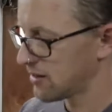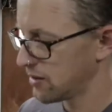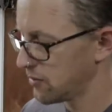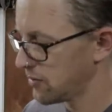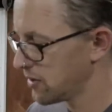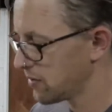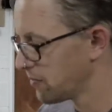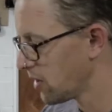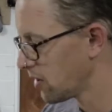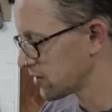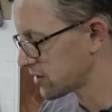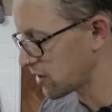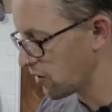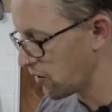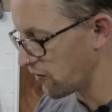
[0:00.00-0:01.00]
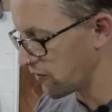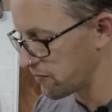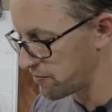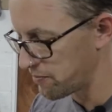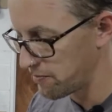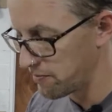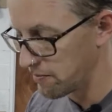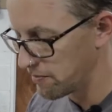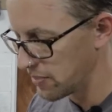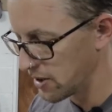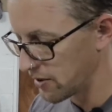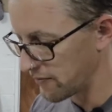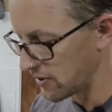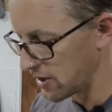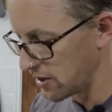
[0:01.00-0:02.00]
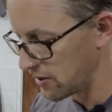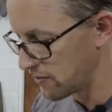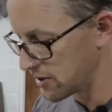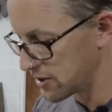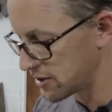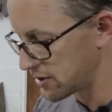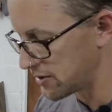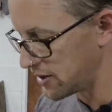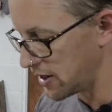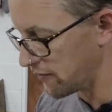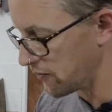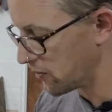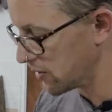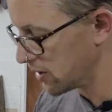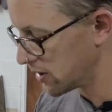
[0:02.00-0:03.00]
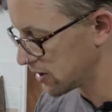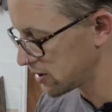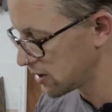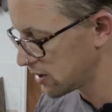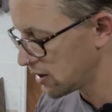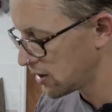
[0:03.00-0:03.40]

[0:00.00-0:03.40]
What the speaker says: you either mask it off perfectly, which never works,